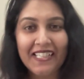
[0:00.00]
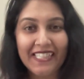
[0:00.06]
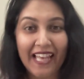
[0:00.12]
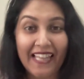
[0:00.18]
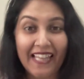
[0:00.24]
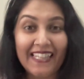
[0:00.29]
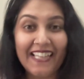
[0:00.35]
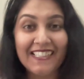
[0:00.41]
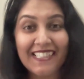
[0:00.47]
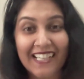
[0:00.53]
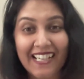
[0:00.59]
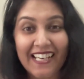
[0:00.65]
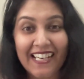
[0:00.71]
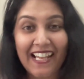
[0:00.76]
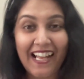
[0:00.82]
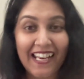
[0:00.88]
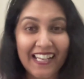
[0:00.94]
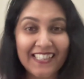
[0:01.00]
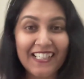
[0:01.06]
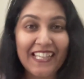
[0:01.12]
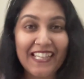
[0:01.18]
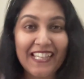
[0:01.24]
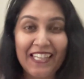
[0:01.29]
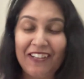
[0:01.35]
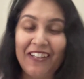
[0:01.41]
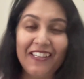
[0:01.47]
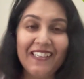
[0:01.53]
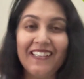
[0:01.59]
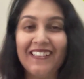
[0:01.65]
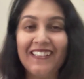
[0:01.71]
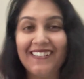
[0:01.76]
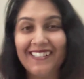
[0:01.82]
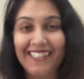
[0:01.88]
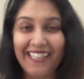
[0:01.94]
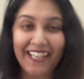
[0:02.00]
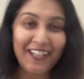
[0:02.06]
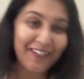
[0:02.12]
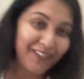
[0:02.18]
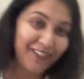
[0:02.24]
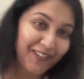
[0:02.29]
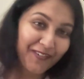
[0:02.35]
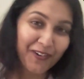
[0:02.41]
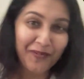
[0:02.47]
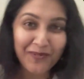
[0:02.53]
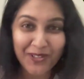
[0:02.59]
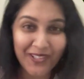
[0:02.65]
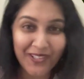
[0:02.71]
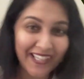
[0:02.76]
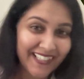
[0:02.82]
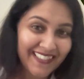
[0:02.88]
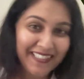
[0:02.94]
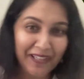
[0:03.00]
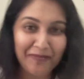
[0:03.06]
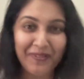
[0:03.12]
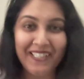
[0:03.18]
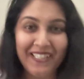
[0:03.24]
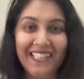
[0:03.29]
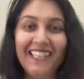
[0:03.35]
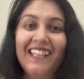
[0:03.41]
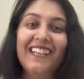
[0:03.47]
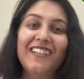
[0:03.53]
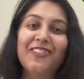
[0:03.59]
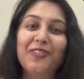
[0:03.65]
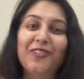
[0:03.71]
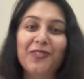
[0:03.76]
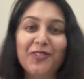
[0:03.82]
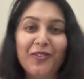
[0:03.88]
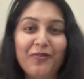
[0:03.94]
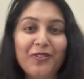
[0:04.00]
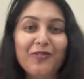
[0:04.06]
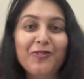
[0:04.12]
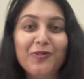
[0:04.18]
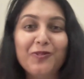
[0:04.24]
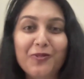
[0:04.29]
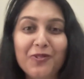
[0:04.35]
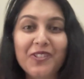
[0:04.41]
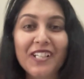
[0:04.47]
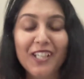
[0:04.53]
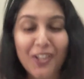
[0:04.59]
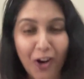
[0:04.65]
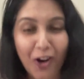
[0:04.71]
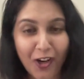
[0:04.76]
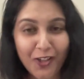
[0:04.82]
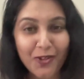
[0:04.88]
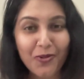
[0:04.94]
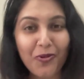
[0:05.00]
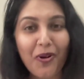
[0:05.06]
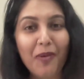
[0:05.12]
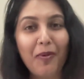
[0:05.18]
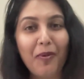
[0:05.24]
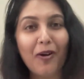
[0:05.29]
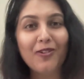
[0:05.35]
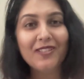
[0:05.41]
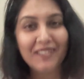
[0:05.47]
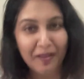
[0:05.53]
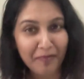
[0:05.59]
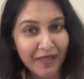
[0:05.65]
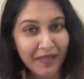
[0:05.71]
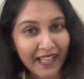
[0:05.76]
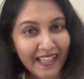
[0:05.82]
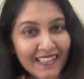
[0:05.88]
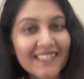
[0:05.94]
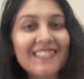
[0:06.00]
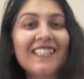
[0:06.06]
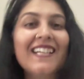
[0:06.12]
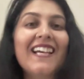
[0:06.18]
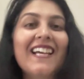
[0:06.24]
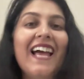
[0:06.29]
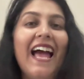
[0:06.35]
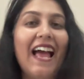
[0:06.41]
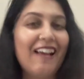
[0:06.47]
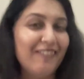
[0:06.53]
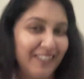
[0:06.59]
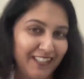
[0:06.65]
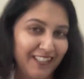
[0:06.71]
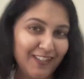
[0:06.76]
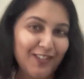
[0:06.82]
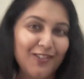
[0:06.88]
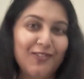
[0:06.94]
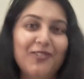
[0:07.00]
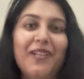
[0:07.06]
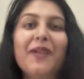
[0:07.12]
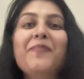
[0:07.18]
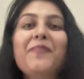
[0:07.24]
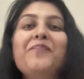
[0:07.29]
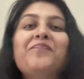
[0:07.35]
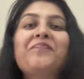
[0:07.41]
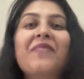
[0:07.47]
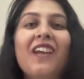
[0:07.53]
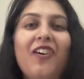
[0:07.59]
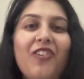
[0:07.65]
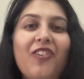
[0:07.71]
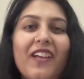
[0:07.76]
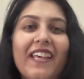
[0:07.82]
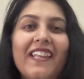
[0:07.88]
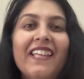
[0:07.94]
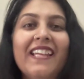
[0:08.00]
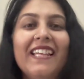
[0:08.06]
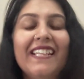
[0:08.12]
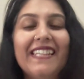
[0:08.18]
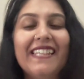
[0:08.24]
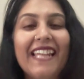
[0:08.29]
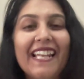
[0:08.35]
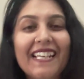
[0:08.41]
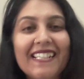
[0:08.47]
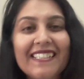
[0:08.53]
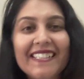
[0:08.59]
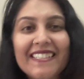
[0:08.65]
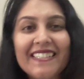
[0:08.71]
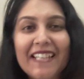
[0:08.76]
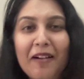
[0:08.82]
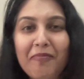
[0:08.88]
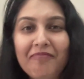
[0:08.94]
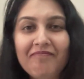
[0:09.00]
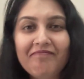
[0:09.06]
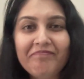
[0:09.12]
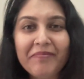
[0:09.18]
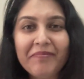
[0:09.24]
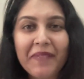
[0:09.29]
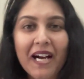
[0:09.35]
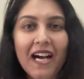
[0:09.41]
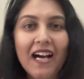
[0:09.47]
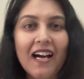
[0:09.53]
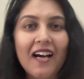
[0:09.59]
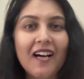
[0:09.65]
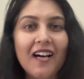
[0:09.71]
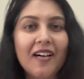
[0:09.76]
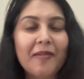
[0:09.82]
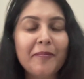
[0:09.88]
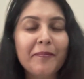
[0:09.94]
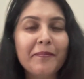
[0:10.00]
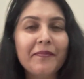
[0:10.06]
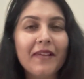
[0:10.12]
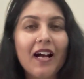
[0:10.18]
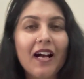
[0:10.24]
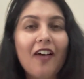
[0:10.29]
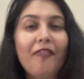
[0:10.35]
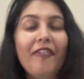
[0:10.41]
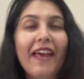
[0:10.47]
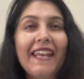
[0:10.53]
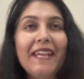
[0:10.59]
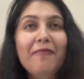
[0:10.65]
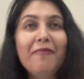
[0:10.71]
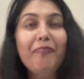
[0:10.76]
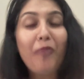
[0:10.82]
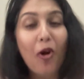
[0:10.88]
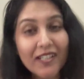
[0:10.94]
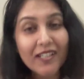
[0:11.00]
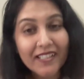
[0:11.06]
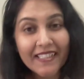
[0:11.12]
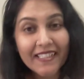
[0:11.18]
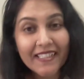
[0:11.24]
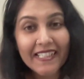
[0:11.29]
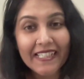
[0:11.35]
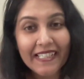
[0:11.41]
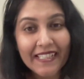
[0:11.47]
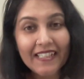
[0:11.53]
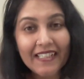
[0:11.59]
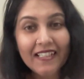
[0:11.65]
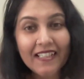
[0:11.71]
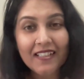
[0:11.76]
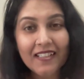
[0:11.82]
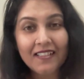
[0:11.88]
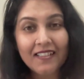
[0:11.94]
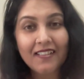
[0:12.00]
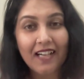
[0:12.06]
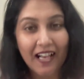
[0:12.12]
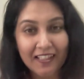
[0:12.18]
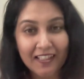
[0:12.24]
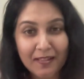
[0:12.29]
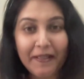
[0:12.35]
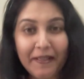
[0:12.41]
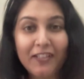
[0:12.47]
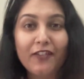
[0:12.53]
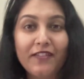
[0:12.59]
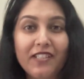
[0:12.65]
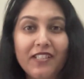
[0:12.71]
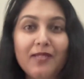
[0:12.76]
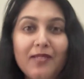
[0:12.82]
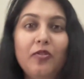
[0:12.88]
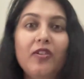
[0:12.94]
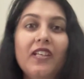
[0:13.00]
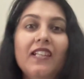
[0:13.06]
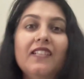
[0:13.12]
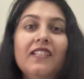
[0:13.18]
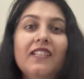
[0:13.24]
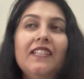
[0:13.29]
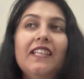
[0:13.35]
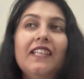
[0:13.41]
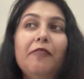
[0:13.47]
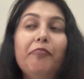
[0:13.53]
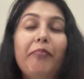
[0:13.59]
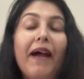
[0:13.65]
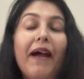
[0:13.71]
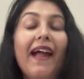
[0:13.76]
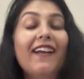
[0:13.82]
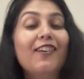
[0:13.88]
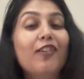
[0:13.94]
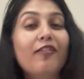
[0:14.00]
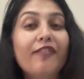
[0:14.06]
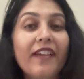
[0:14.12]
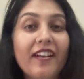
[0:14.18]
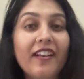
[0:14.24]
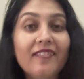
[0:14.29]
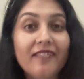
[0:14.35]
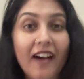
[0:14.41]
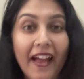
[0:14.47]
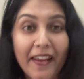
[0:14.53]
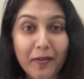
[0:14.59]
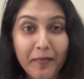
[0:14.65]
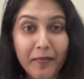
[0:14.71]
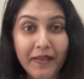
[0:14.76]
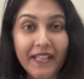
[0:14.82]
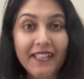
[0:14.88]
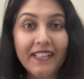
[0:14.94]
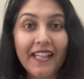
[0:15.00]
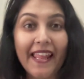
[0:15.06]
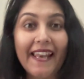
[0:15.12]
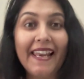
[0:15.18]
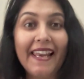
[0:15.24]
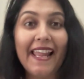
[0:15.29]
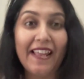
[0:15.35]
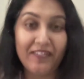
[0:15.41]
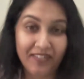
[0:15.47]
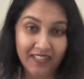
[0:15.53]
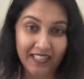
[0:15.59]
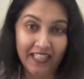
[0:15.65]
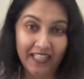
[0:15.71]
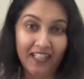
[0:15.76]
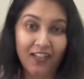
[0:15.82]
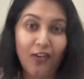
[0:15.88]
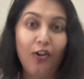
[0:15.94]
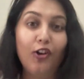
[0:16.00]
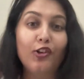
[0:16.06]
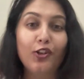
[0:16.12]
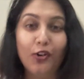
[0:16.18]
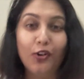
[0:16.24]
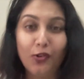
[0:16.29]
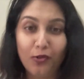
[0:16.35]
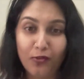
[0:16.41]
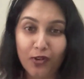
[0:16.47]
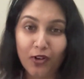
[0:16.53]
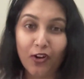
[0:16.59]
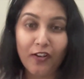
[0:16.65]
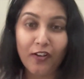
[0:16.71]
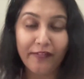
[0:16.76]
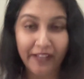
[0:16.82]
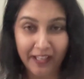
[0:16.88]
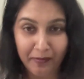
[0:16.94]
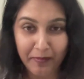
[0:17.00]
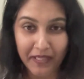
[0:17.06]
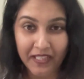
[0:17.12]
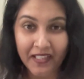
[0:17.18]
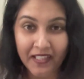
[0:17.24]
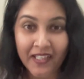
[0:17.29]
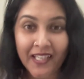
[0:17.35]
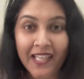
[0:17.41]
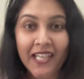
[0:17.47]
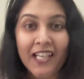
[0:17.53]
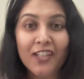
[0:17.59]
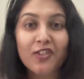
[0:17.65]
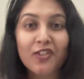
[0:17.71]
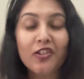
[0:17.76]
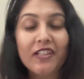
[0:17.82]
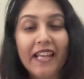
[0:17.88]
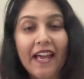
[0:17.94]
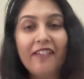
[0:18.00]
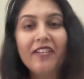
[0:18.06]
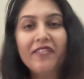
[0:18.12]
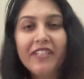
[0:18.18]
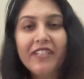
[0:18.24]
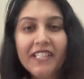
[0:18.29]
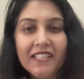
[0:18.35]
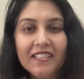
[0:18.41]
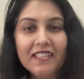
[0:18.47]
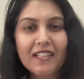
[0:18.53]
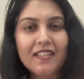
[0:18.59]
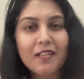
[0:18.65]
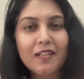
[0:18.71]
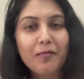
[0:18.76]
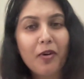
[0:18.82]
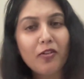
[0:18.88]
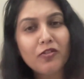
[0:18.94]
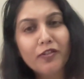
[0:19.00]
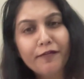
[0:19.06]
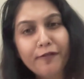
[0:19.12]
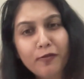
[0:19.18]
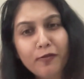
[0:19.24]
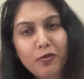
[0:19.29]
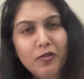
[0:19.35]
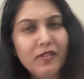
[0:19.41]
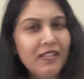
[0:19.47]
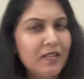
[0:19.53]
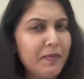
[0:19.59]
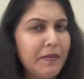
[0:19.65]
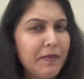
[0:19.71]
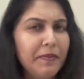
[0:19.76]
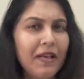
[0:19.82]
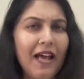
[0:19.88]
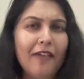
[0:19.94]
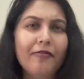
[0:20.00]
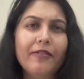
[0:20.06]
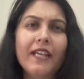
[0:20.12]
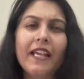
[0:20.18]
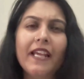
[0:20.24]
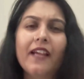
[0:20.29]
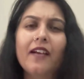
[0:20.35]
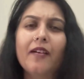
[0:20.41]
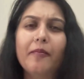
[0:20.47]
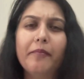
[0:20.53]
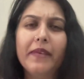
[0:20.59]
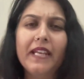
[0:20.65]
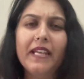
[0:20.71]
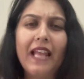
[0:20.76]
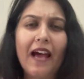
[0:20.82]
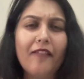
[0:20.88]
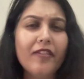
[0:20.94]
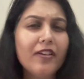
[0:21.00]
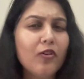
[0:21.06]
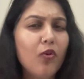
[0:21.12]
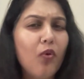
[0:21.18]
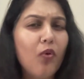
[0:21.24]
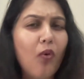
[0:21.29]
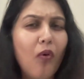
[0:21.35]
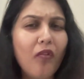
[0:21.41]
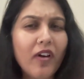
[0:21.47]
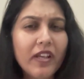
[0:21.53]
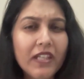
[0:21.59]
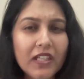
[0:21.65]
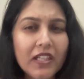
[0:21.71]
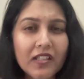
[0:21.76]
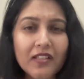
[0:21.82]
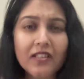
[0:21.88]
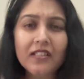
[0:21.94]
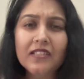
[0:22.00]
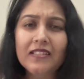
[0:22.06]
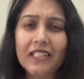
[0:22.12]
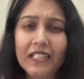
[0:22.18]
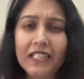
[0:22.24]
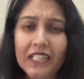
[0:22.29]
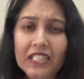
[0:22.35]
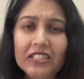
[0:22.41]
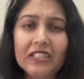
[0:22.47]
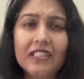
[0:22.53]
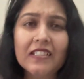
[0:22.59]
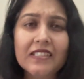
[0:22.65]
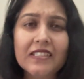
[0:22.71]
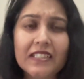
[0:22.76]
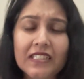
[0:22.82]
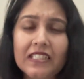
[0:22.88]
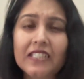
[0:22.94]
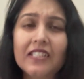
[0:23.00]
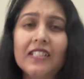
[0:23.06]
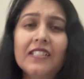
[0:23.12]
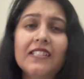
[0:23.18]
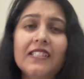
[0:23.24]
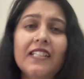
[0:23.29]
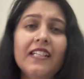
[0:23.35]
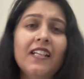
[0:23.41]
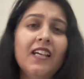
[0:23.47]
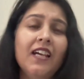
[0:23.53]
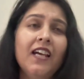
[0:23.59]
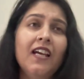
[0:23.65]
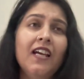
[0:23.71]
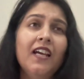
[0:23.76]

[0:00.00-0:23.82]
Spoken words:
yeah, that's another key takeaway from today's summary. Those of you who did not know about subtext have learned today. Okay, then some a very important key aspect of this book is the impact of environment and lifestyle on your overall well-being. So they have even discussed about the food these people have been having over years and years and years, and